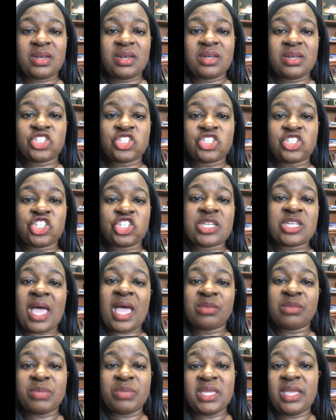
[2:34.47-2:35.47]
should
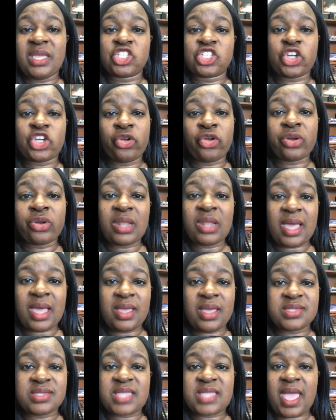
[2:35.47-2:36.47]
not be
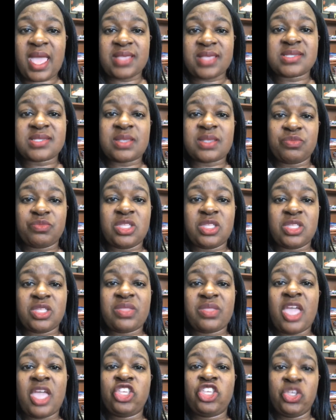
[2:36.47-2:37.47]
internalized as something
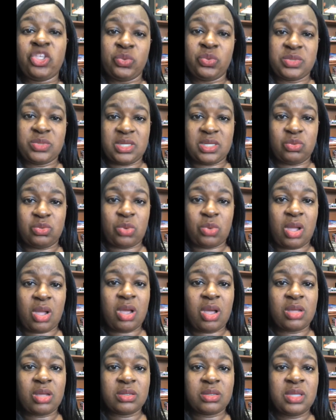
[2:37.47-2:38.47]
that you did
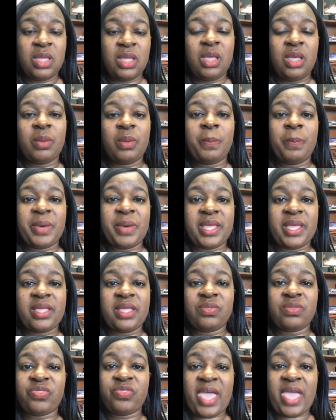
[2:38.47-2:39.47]
wrong,
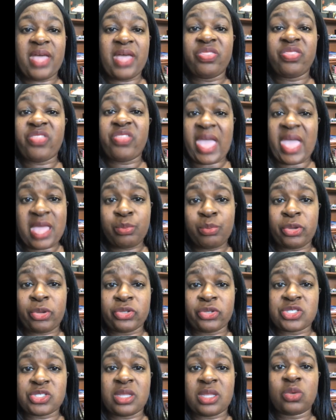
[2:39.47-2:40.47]
but that
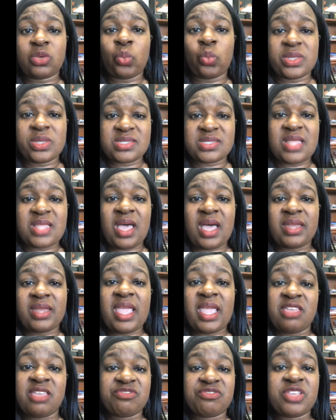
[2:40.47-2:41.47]
person was not
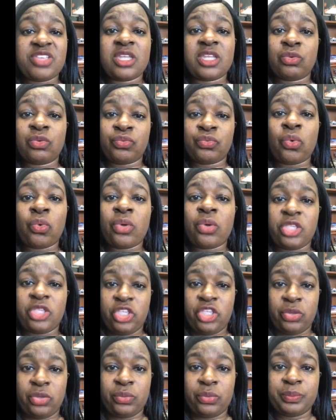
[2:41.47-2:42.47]
a fit for
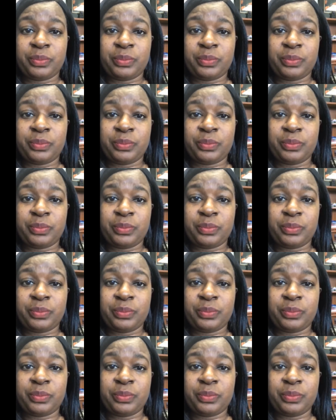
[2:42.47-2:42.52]
you.